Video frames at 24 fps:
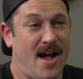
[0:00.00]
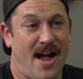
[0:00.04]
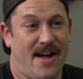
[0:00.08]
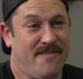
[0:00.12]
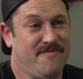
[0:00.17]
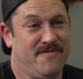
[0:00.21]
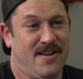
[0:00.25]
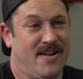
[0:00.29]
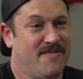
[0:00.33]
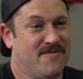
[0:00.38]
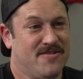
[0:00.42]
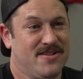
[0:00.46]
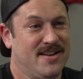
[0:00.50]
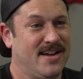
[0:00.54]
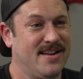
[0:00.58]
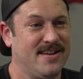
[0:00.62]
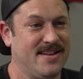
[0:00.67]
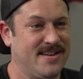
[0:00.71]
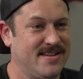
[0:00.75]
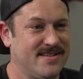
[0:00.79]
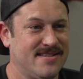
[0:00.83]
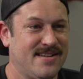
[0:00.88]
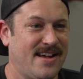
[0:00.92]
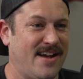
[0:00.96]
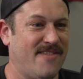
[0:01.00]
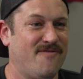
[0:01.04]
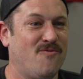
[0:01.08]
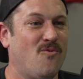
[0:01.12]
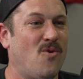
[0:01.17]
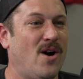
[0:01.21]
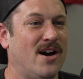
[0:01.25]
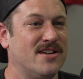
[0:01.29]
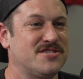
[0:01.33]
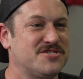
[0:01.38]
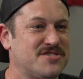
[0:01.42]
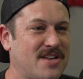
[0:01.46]
I've never done it.
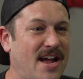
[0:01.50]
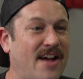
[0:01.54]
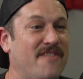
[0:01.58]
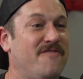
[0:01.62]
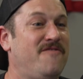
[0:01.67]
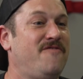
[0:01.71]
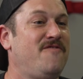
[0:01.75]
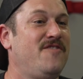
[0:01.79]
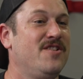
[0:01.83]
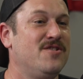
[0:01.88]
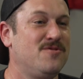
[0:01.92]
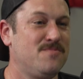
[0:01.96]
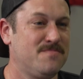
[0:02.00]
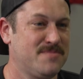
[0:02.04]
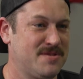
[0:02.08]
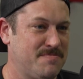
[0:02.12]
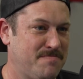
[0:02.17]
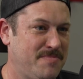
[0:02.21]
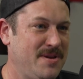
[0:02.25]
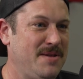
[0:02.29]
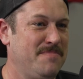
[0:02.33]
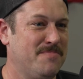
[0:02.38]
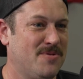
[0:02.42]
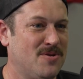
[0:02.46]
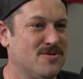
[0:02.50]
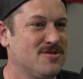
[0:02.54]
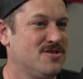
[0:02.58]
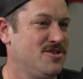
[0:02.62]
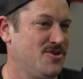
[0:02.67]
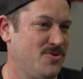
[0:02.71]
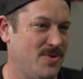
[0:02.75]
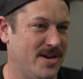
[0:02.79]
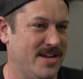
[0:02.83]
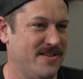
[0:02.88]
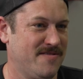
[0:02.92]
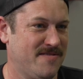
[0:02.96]
I've filmed people
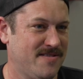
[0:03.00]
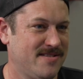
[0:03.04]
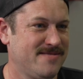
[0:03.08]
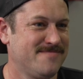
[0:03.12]
do it.